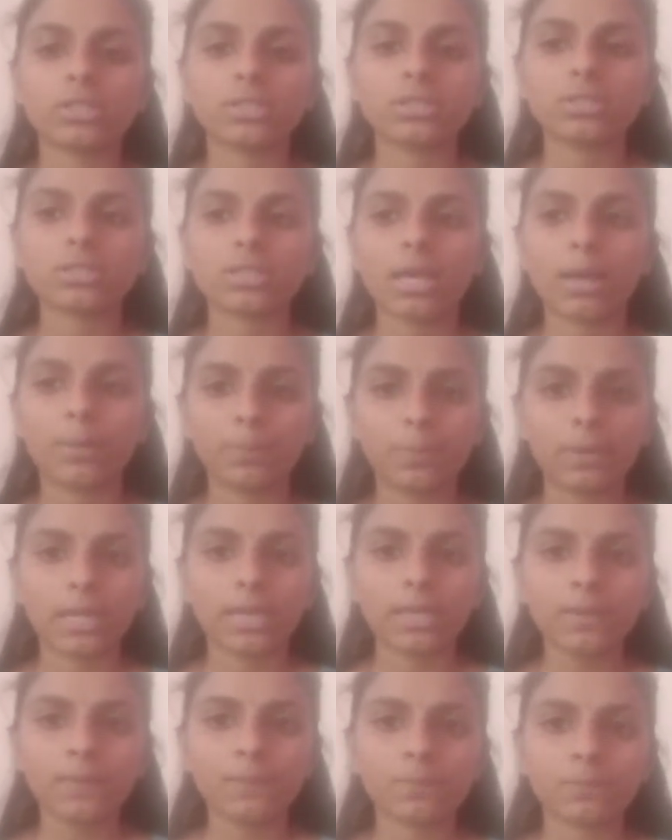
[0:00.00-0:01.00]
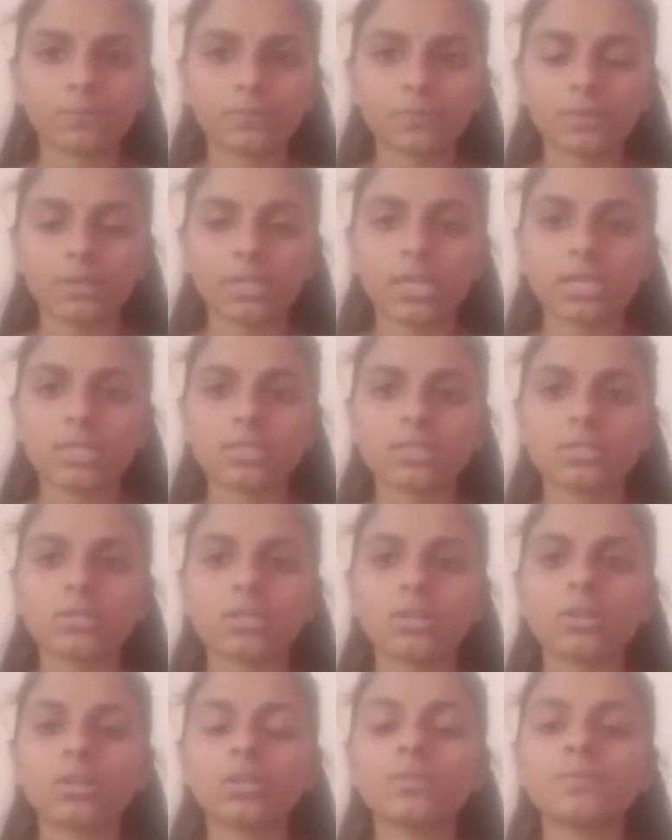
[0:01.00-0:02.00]
is applied. There is
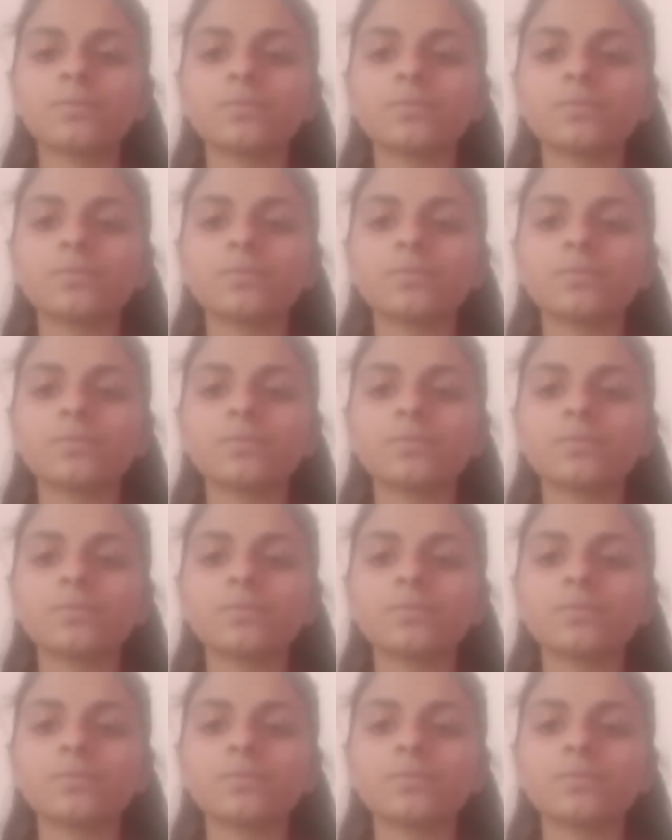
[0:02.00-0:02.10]
the